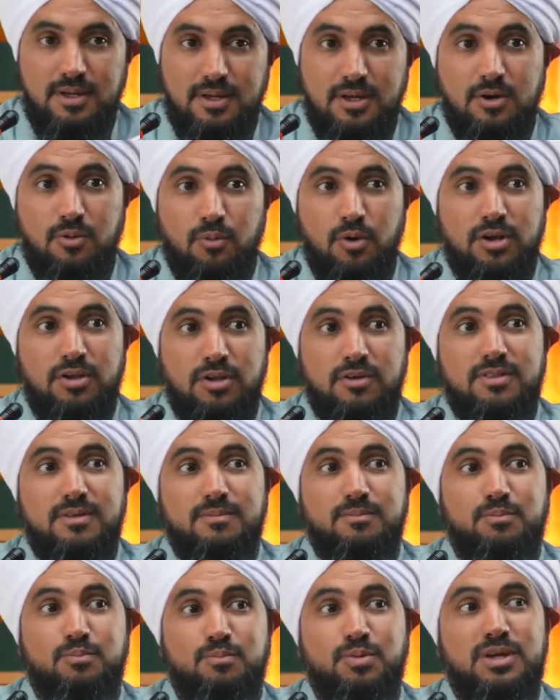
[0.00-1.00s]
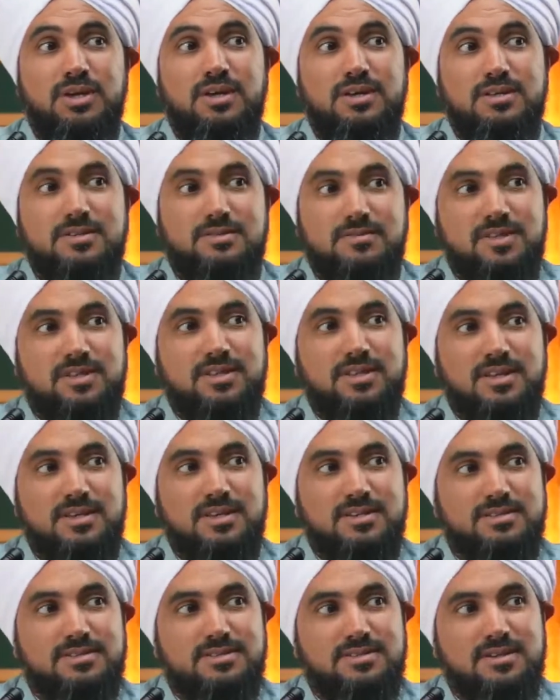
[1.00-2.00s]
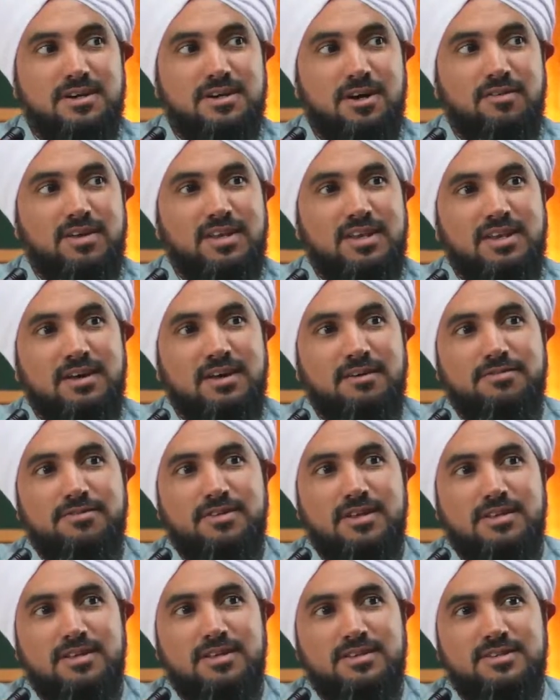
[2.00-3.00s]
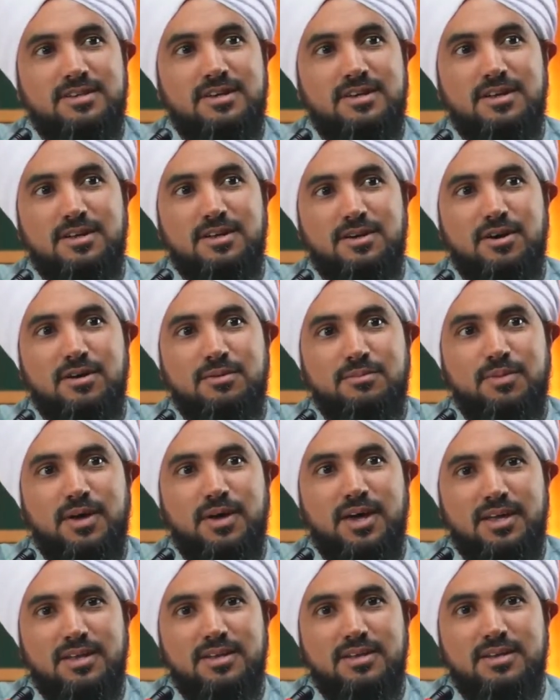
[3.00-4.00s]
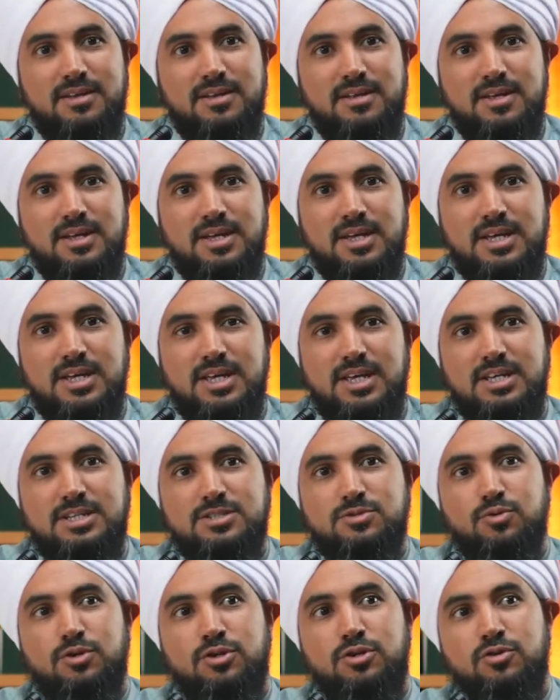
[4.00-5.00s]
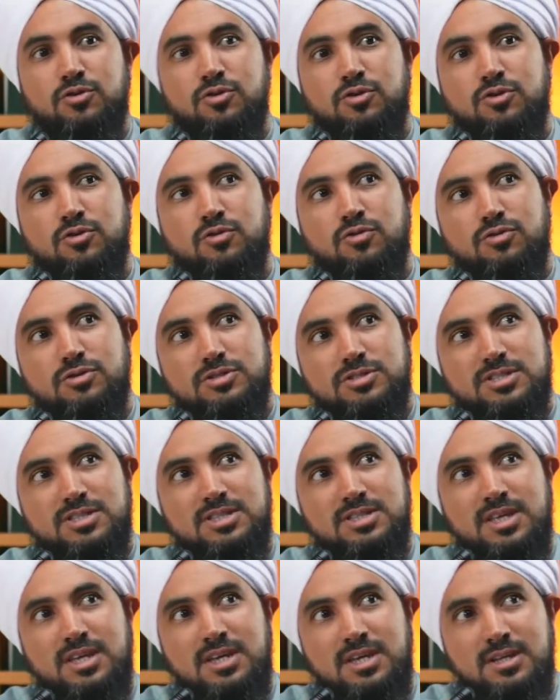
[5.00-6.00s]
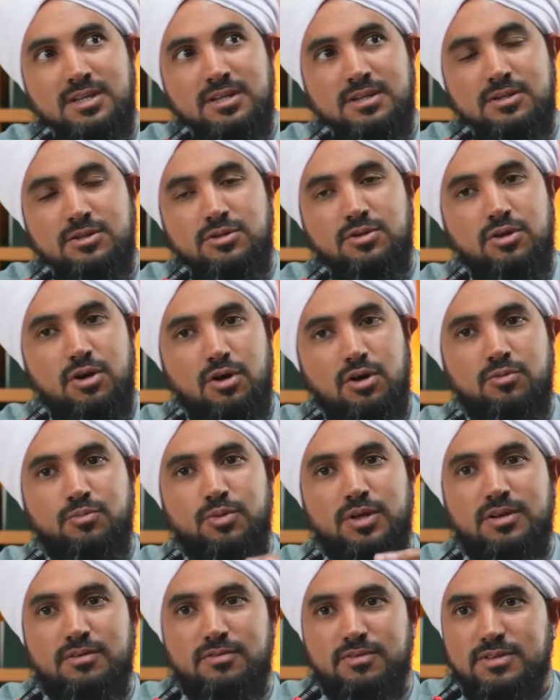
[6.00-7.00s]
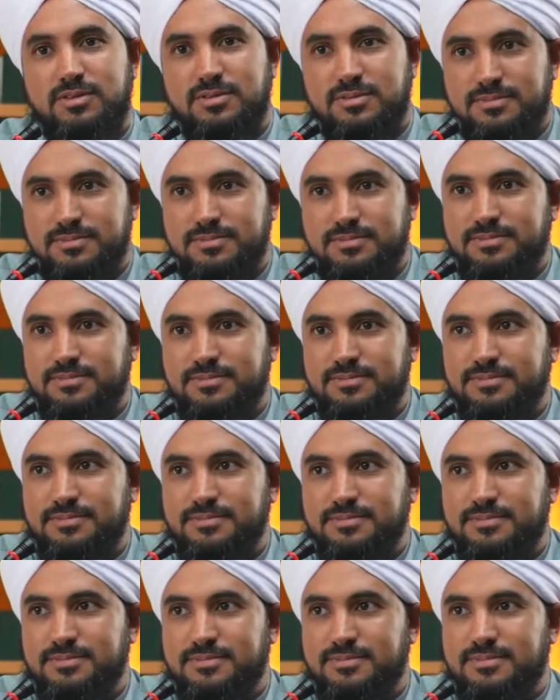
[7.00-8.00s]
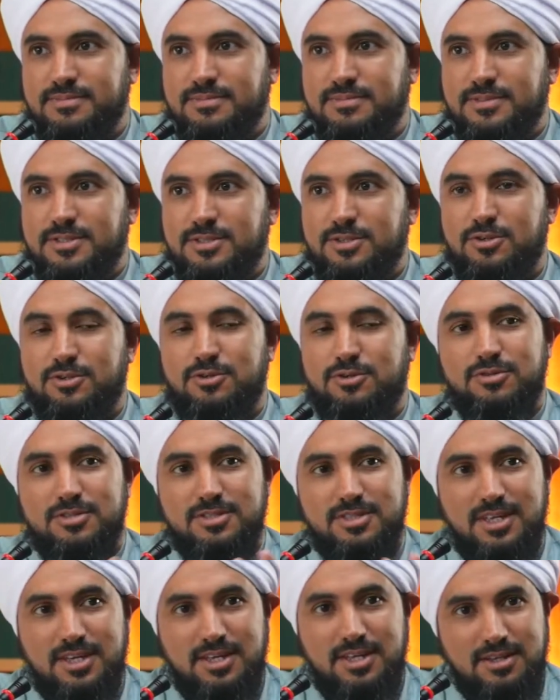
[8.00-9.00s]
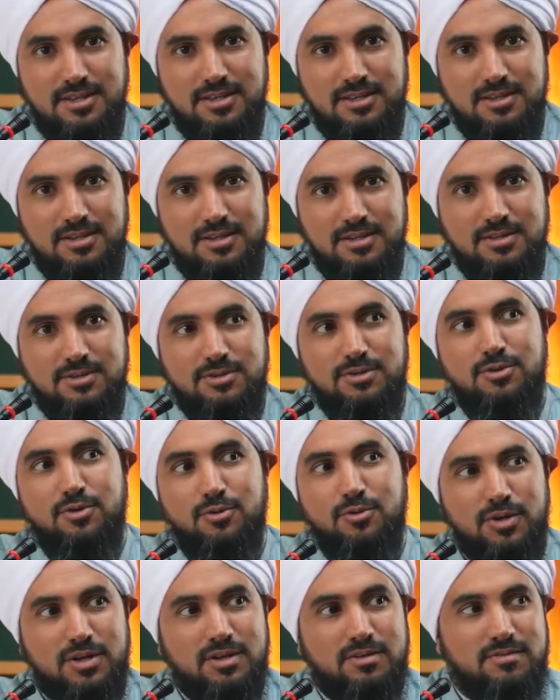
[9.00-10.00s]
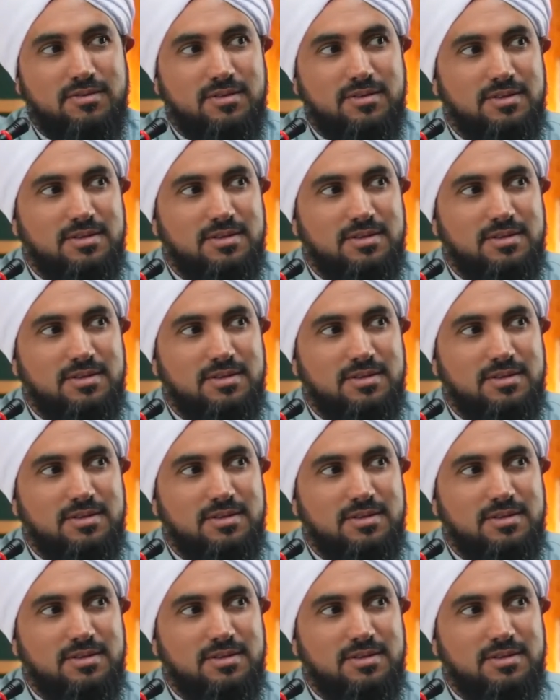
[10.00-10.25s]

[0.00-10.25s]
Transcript: One of the biggest fitnas of a nafs that has really gone bad is when you use deen to your own benefit. You use deen to your benefit.